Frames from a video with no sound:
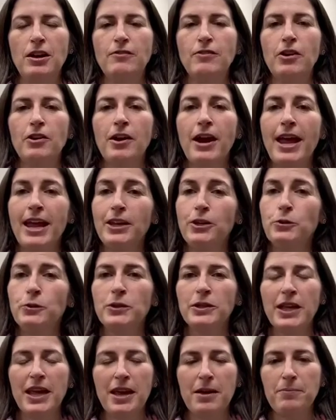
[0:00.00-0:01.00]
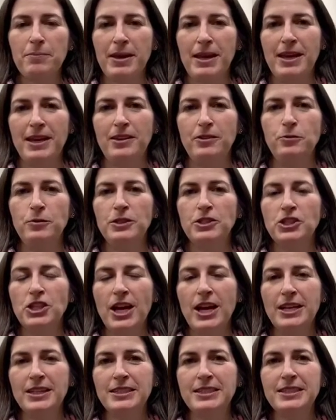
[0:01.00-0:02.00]
of our annual campaign, which
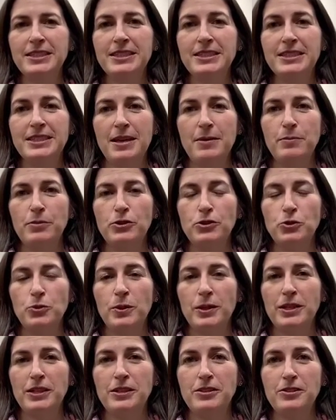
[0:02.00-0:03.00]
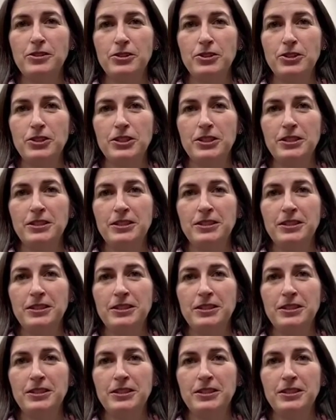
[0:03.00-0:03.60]
ends December 23rd.